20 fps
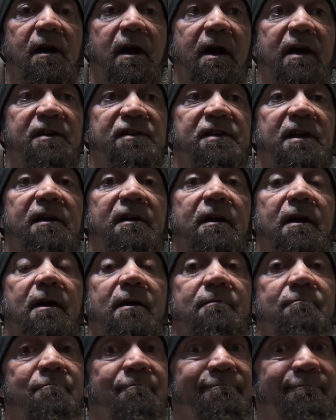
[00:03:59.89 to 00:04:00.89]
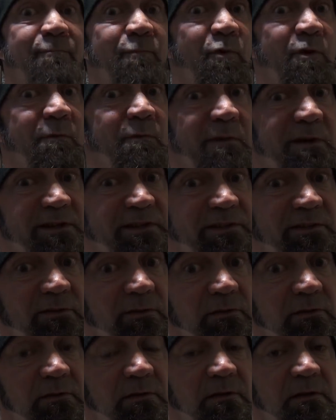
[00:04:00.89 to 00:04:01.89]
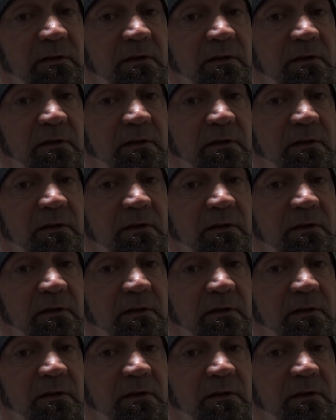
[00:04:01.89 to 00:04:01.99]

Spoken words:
as I got more muscle,